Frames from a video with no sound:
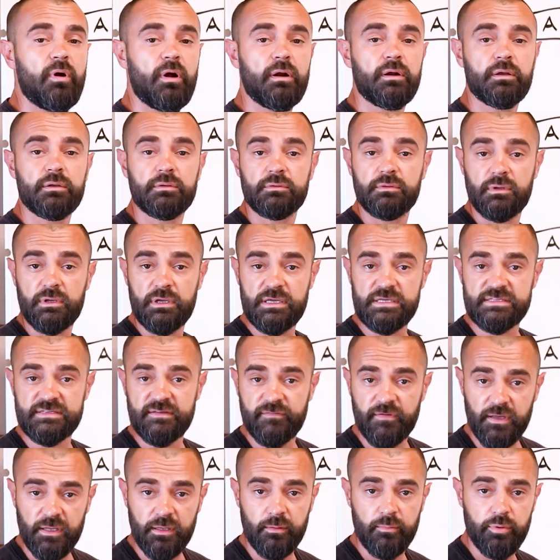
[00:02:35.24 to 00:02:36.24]
product is
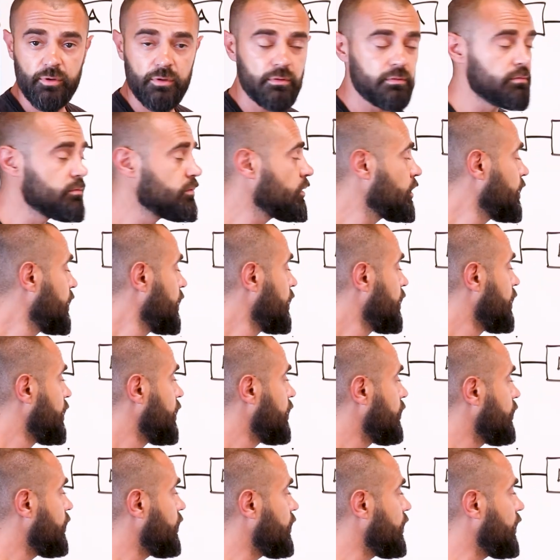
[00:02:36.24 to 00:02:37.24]
available
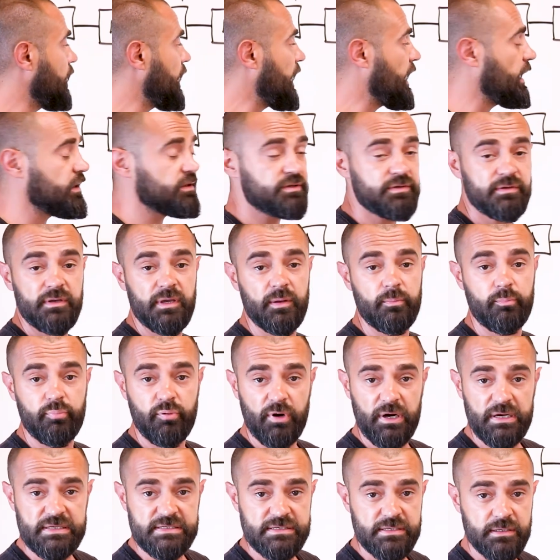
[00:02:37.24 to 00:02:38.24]
and to get
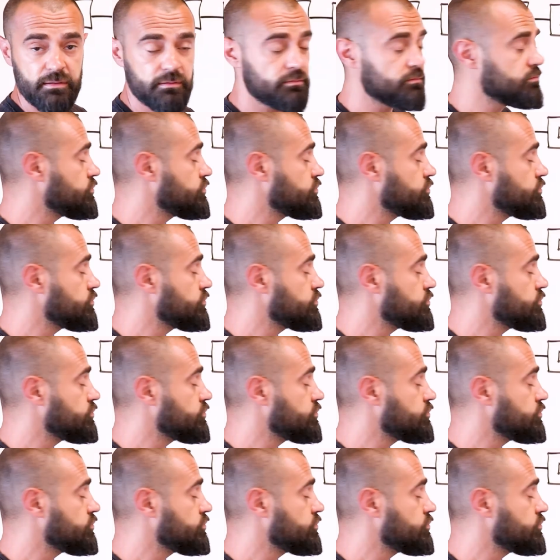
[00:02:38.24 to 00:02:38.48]
pricing